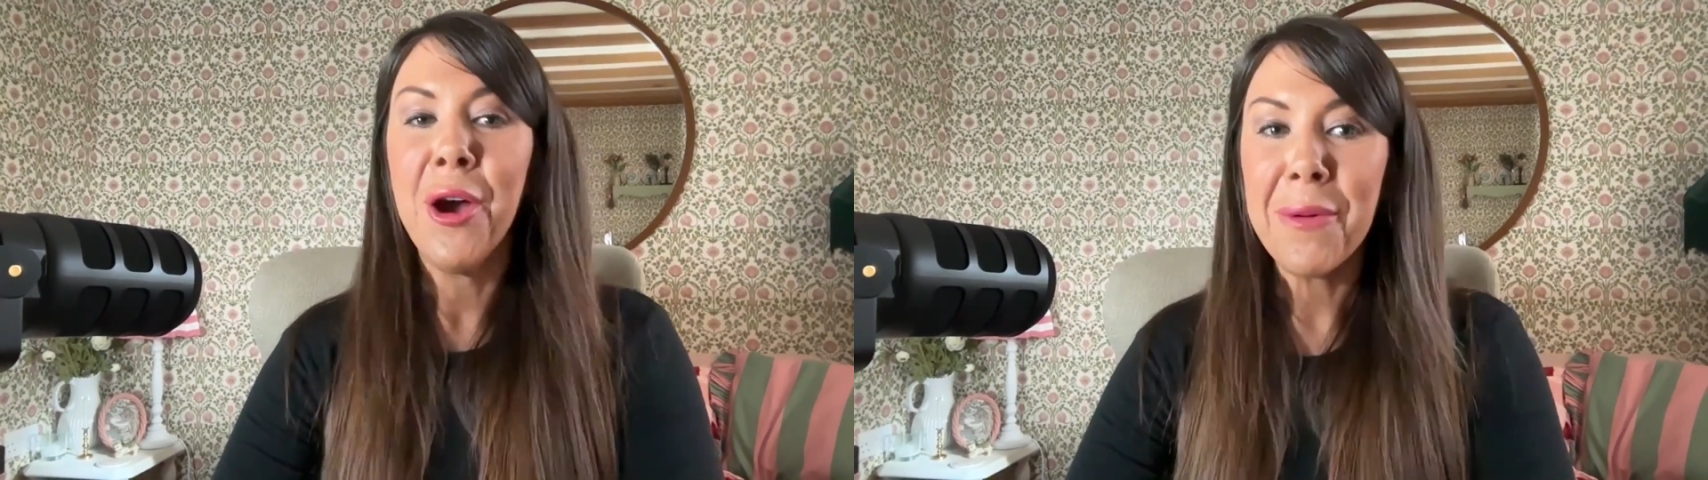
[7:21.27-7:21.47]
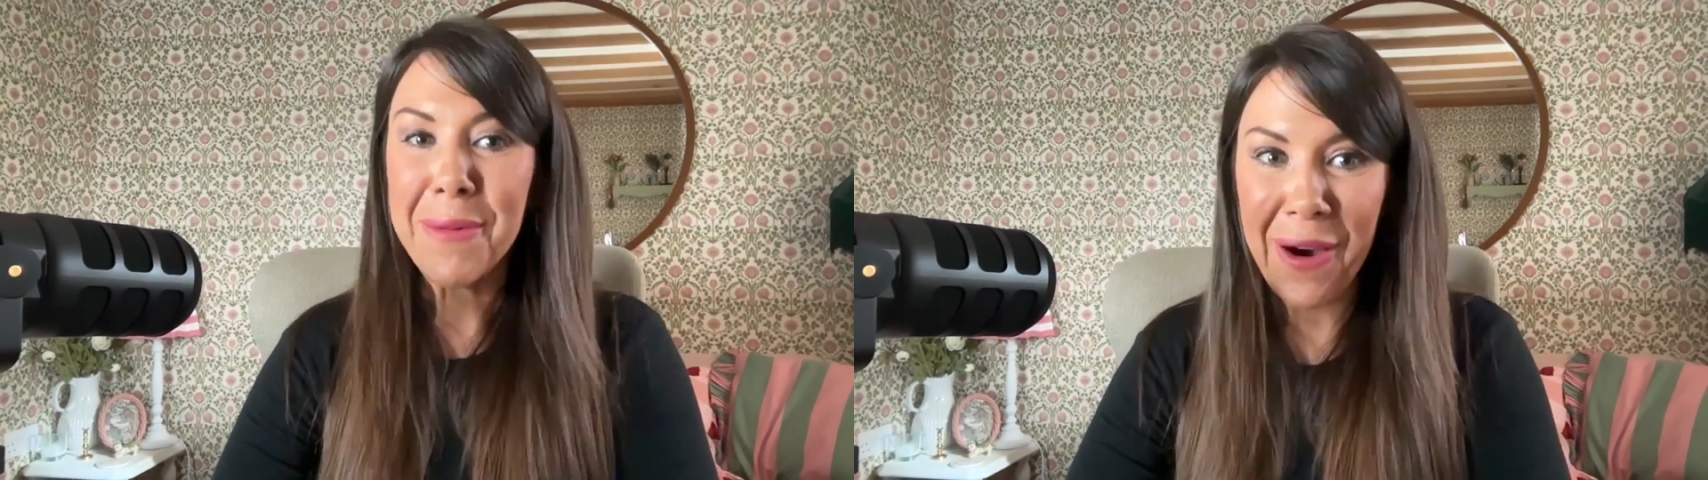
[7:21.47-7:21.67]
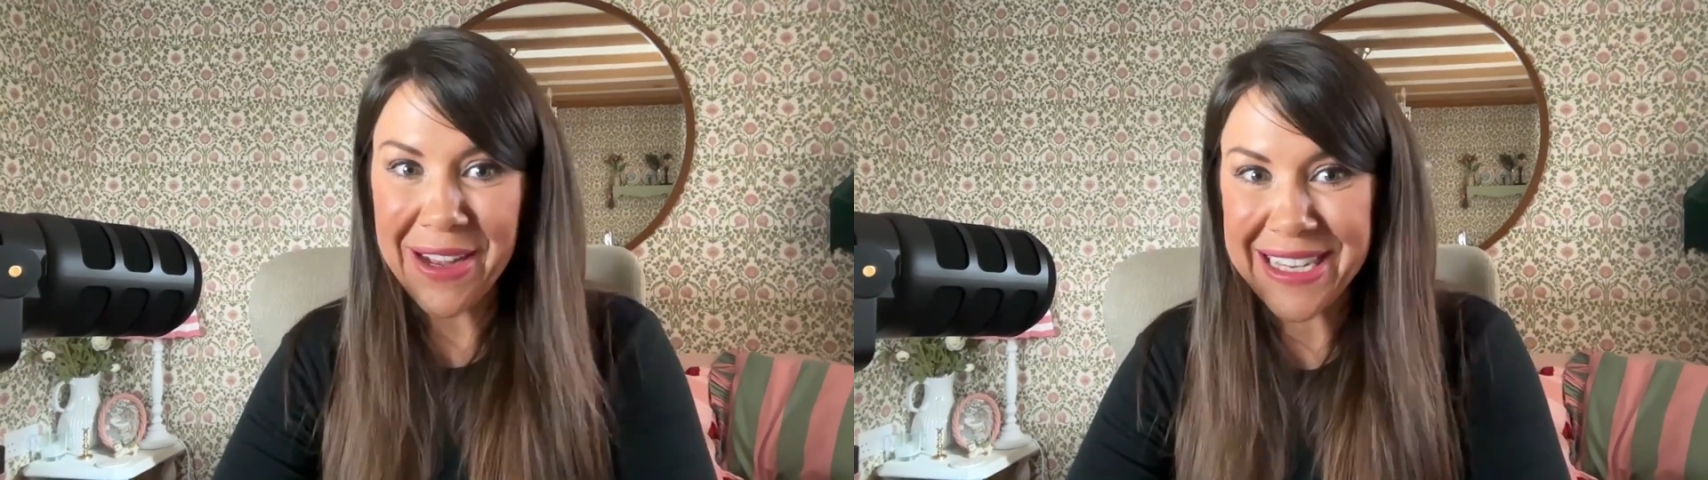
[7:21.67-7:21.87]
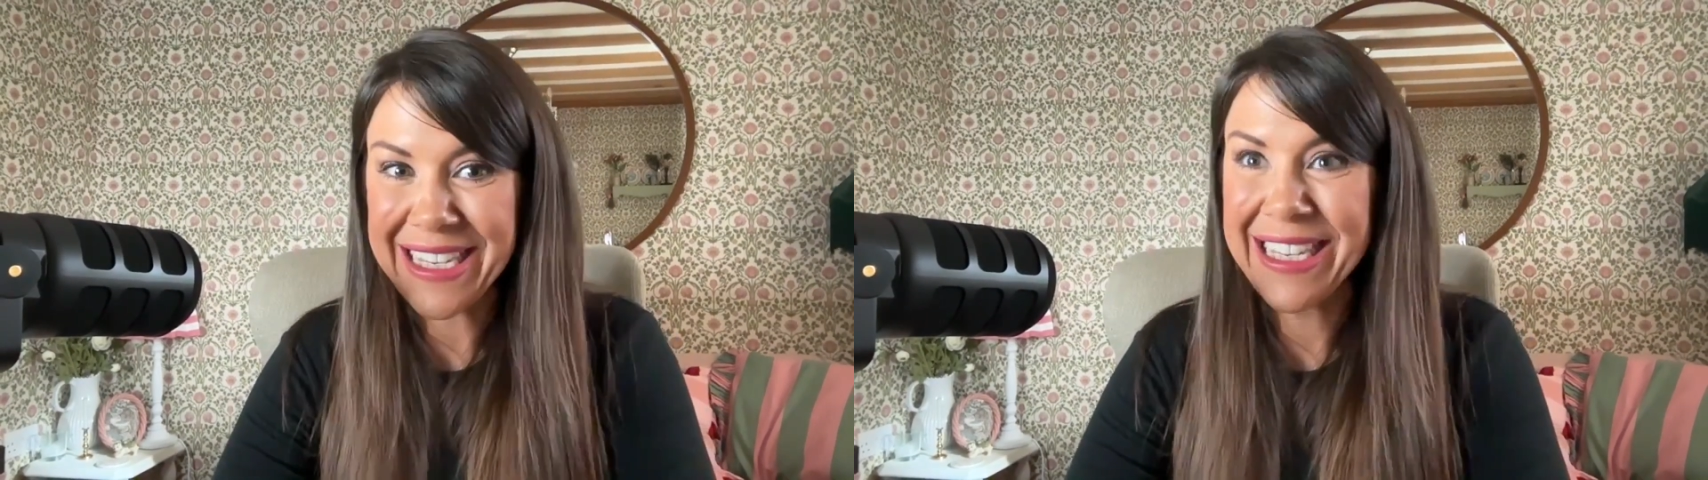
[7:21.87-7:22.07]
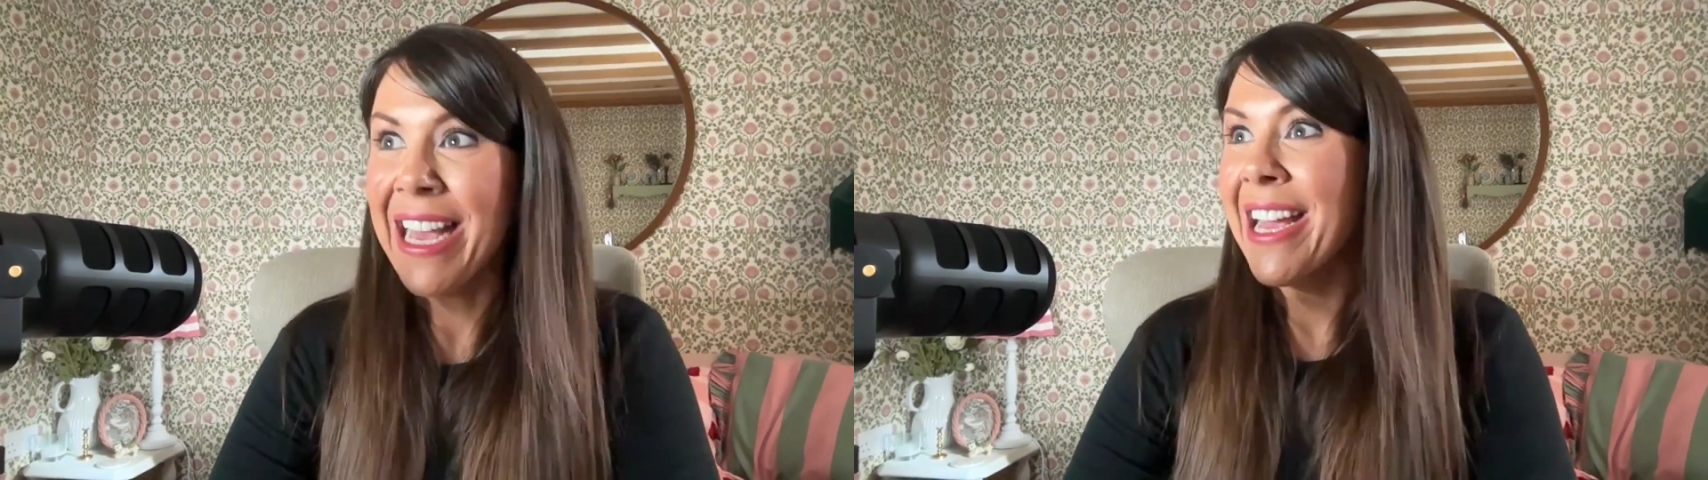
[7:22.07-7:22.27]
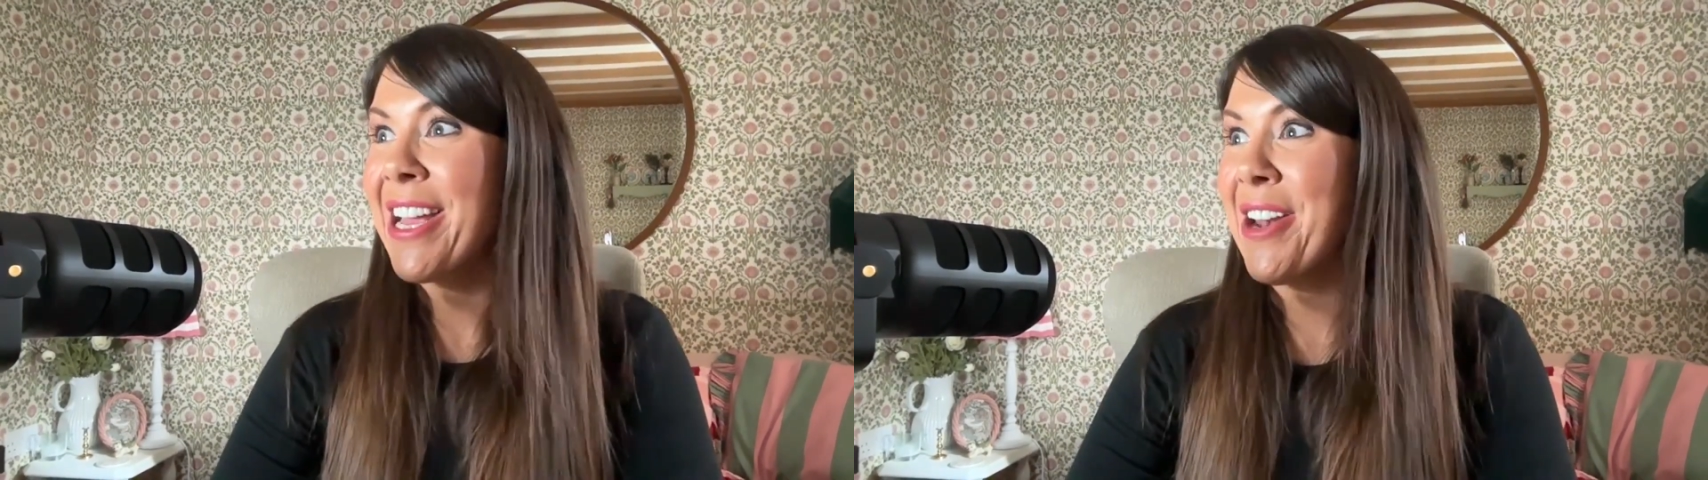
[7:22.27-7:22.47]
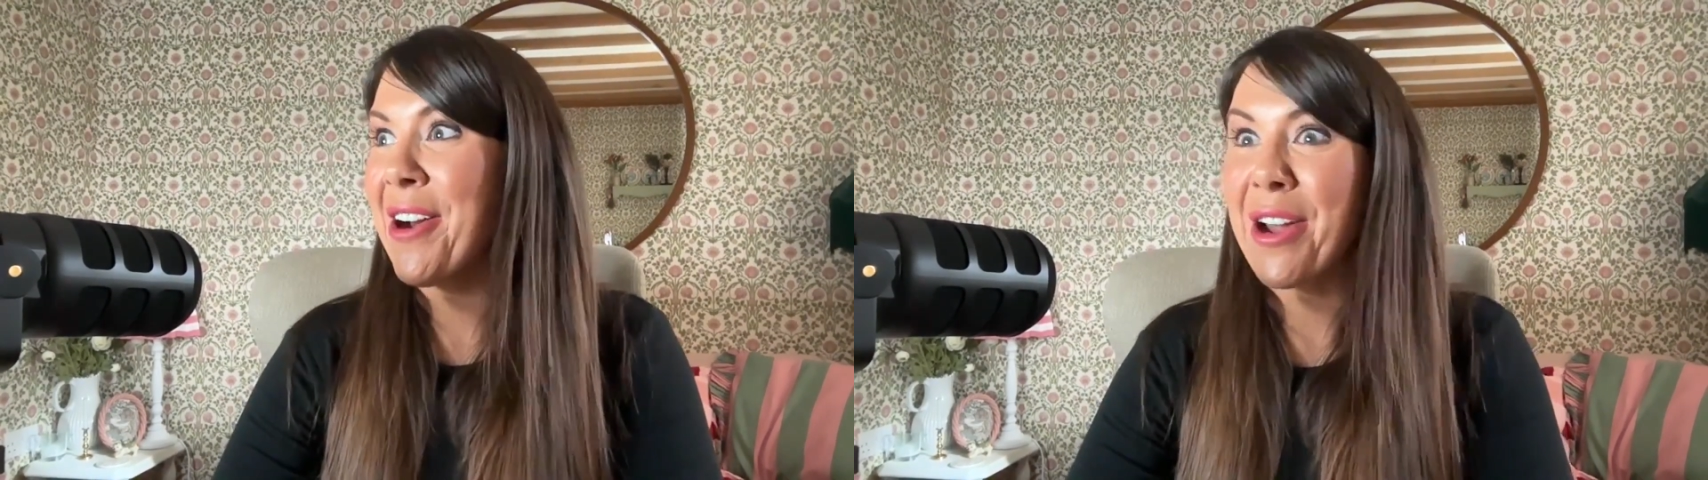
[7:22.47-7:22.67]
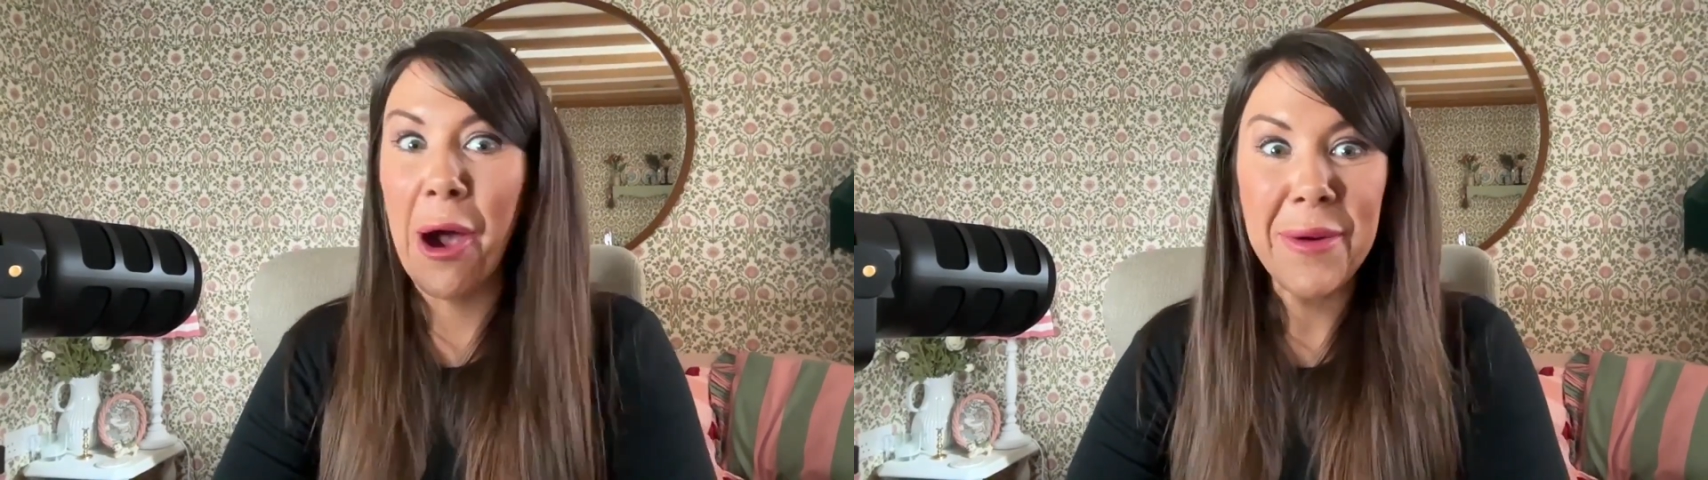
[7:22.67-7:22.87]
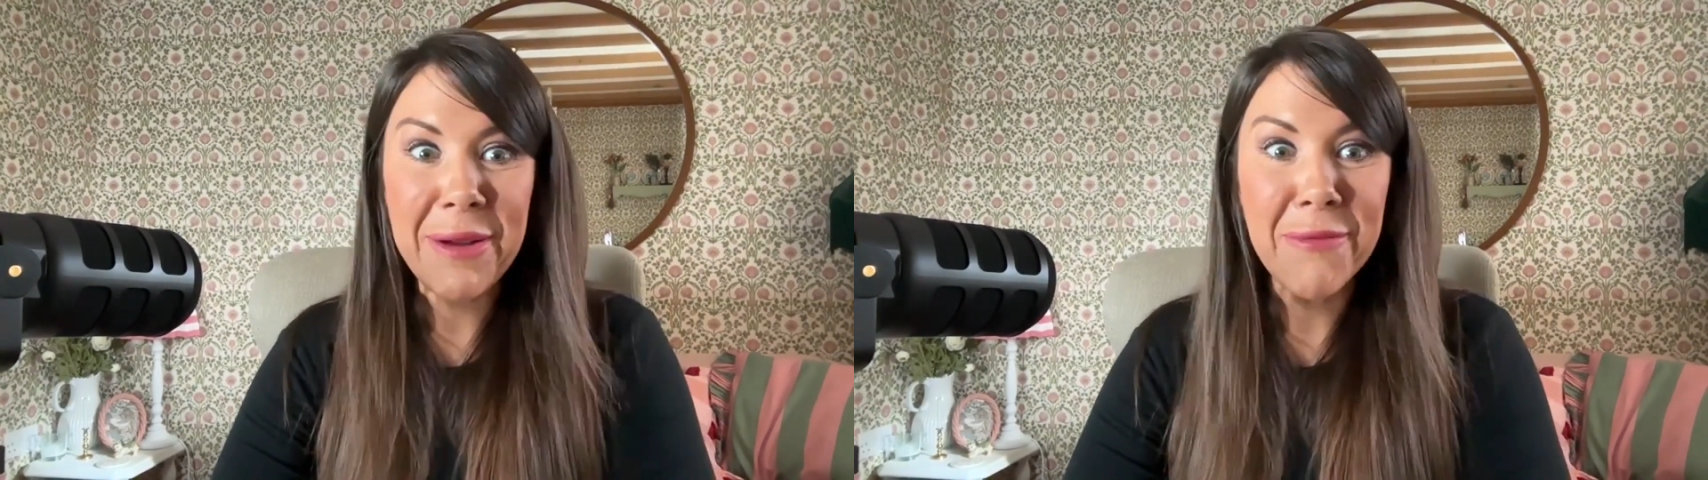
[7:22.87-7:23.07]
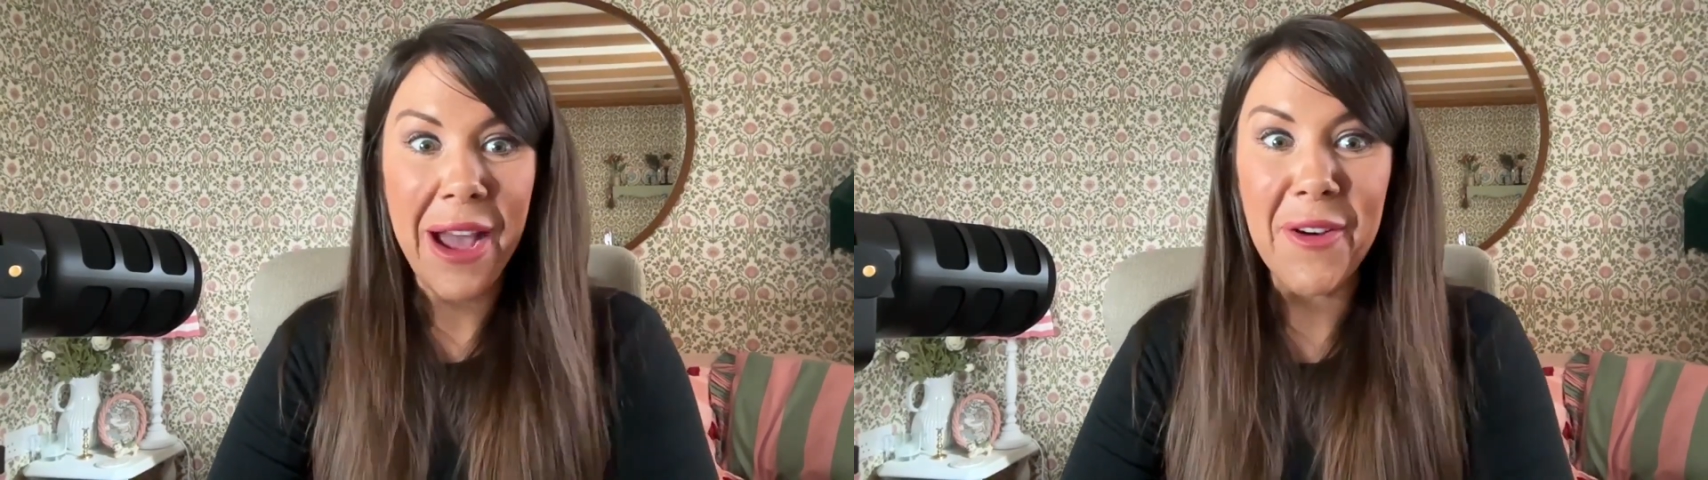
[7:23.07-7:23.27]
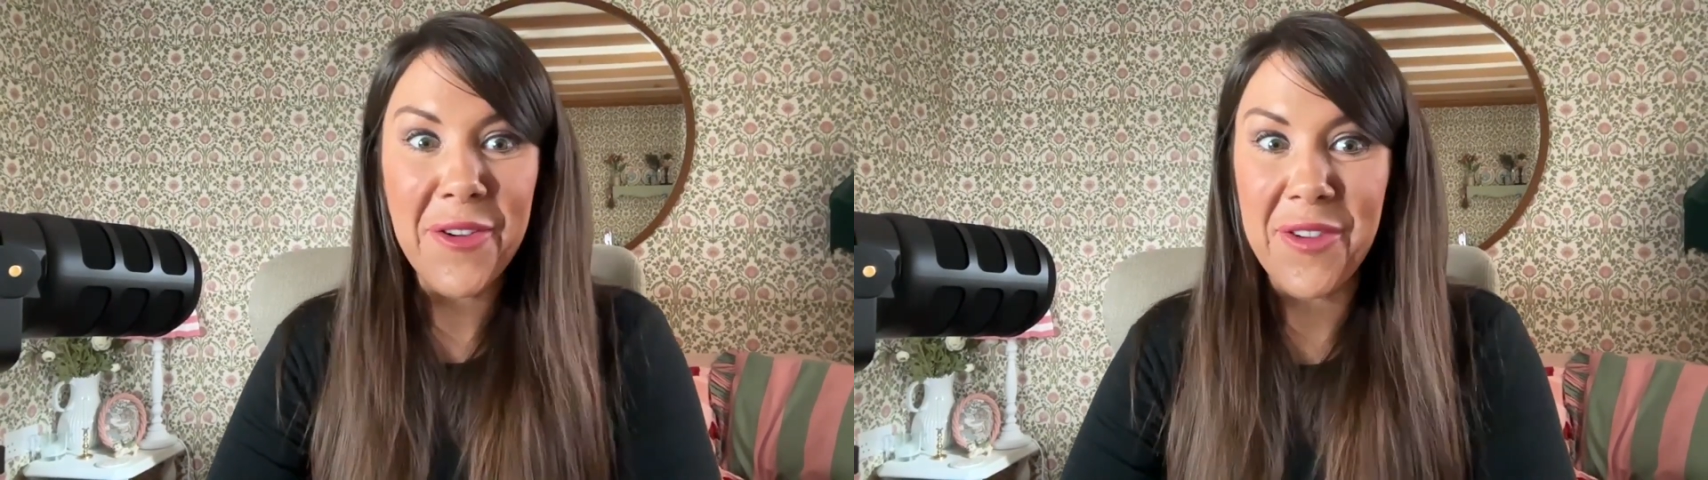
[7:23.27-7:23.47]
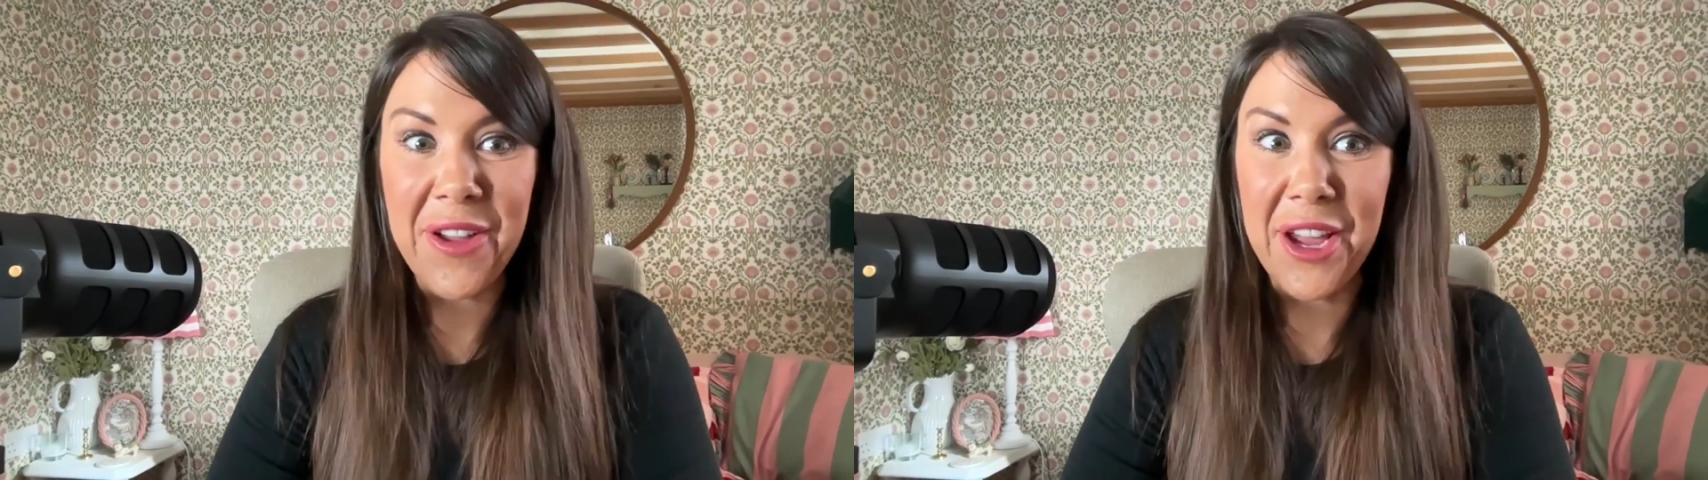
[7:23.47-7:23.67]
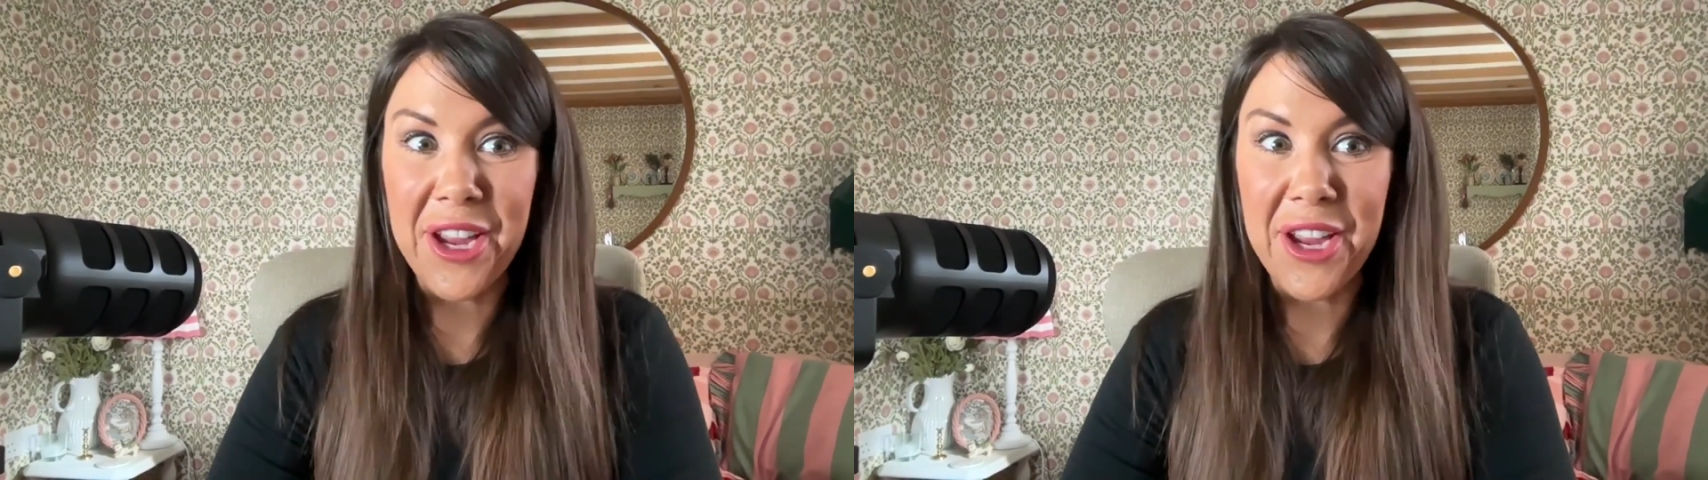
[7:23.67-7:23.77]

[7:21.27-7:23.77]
what's, going well for you.